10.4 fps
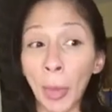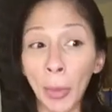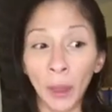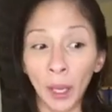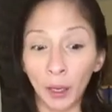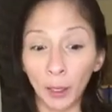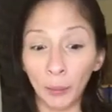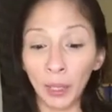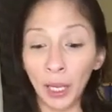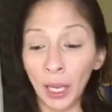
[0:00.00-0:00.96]
And
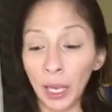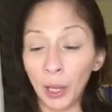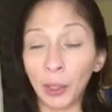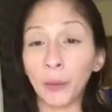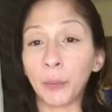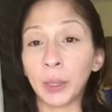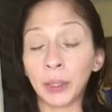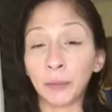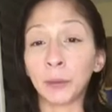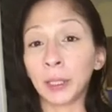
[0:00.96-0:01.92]
if we can
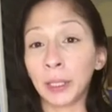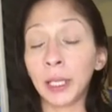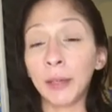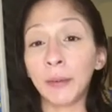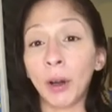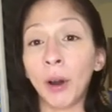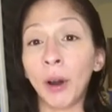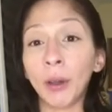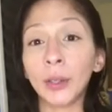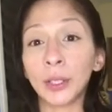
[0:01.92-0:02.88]
forgive all
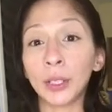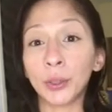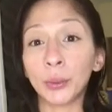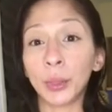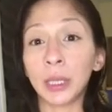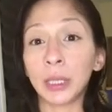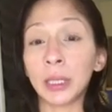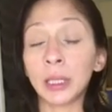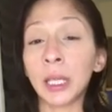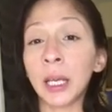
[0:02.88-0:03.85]
the situations
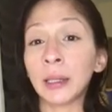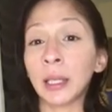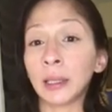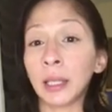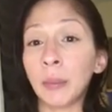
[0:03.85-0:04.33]
that they